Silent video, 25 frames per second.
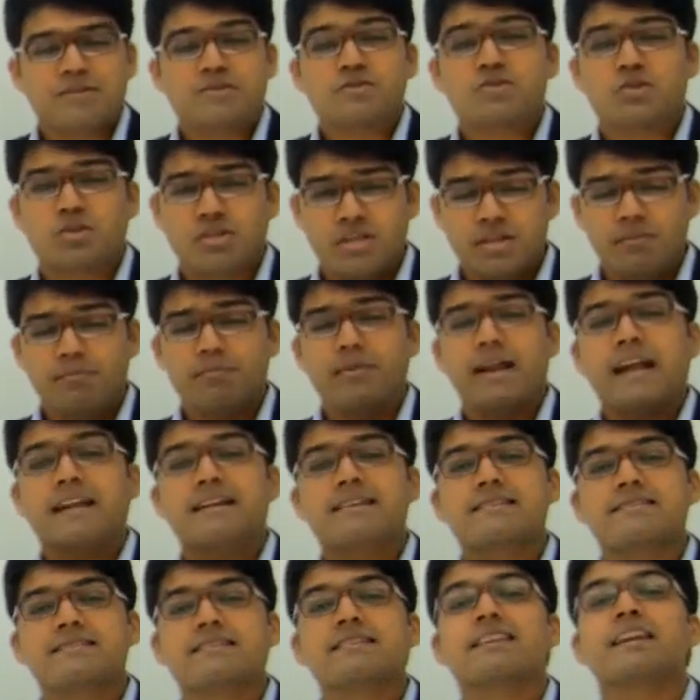So keep
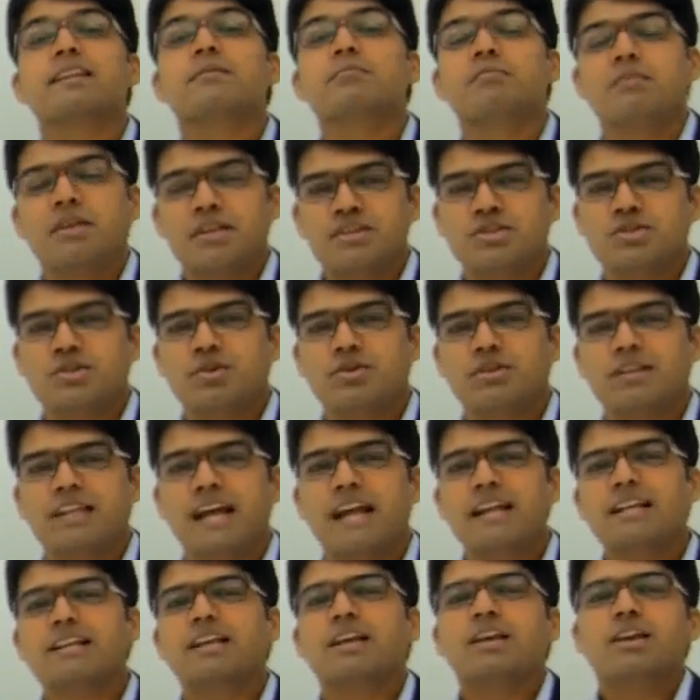practicing and make sure
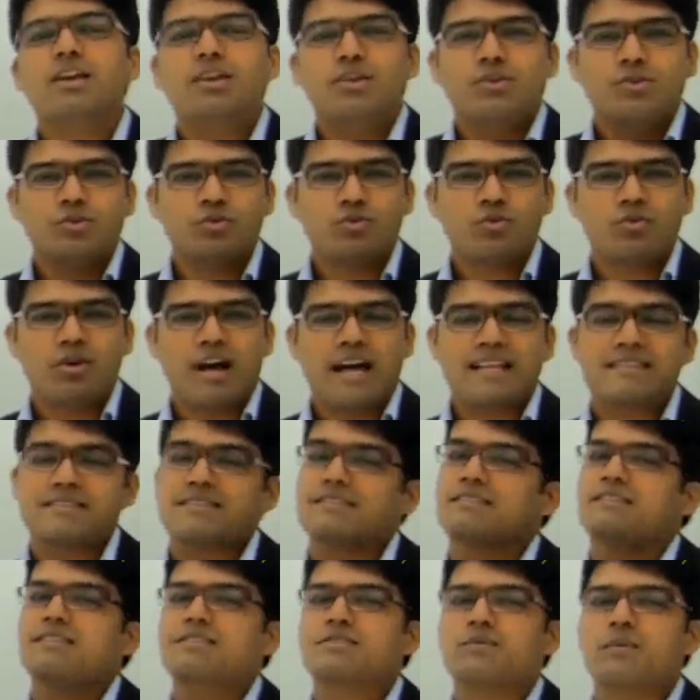that you
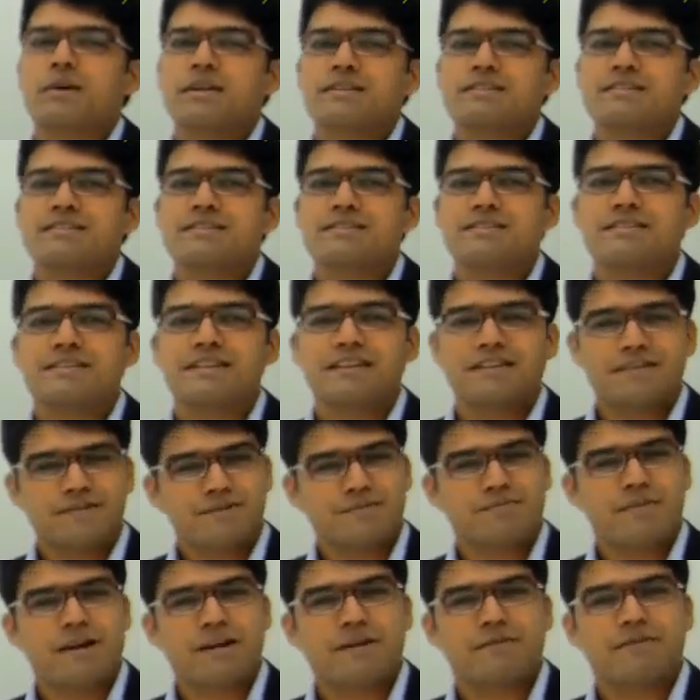answer these questions in
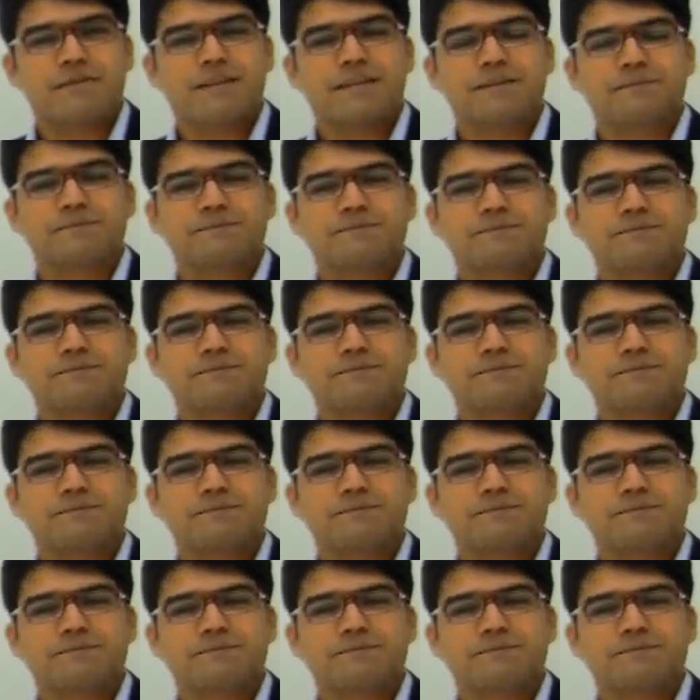a smart way.